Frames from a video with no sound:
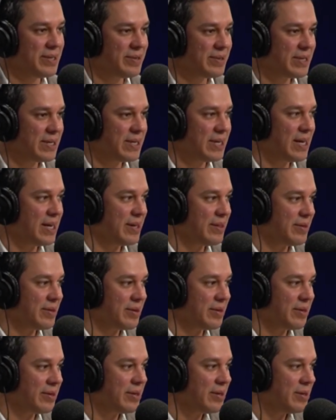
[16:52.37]
You can
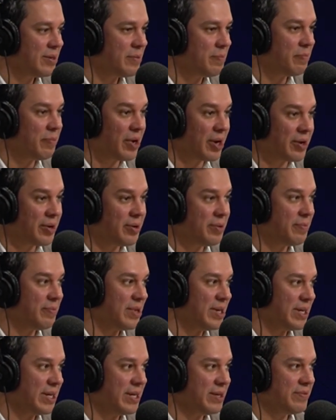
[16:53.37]
either borrow
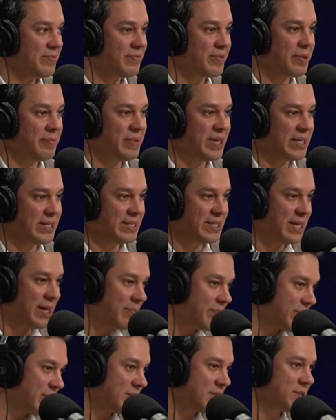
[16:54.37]
money from a
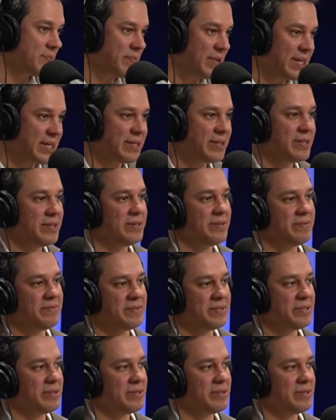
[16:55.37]
debt perspective,